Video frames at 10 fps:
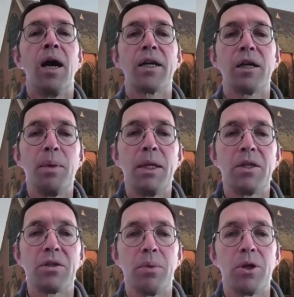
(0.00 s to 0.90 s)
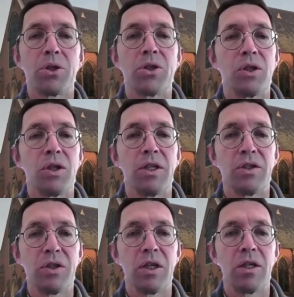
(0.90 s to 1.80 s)
I commend this motion to
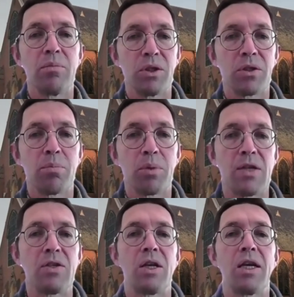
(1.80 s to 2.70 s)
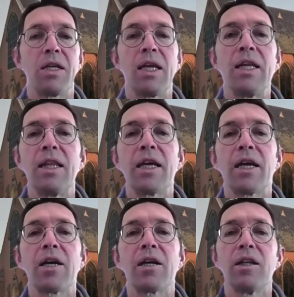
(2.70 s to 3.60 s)
this synod, Mr. President, in that
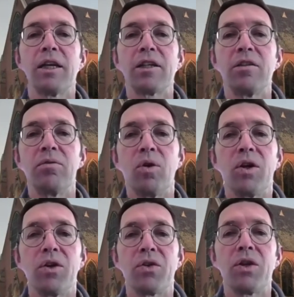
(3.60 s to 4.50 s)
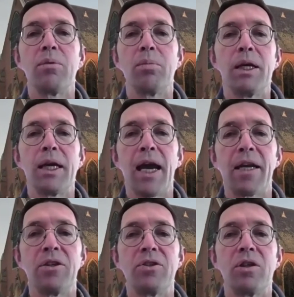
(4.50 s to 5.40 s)
our collective voice in being
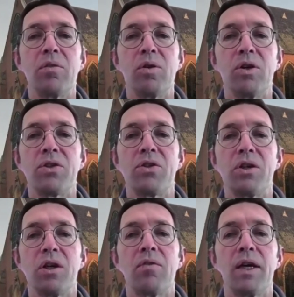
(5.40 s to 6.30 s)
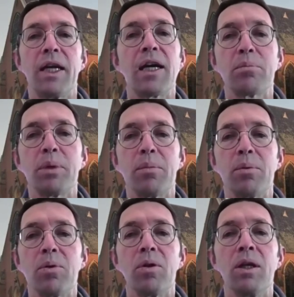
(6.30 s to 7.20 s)
added to the voices of our young
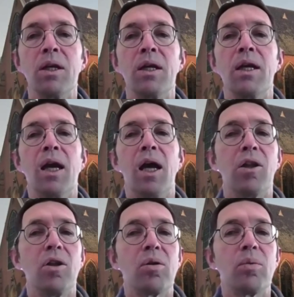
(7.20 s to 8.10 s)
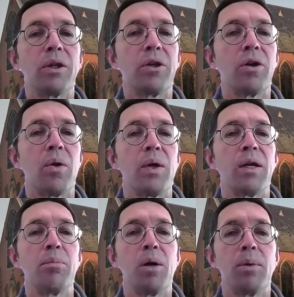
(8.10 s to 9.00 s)
people, along with the
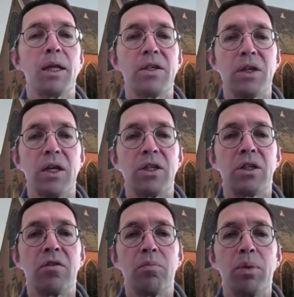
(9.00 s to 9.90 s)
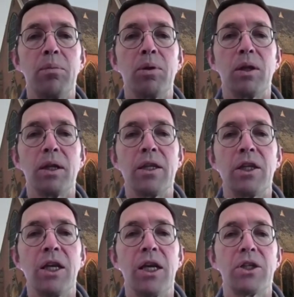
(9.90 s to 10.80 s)
growing mobilisation of people in
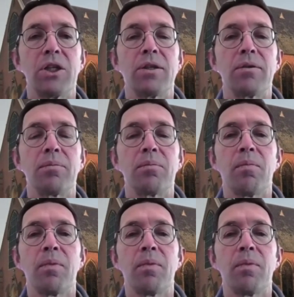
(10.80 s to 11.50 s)
the nation,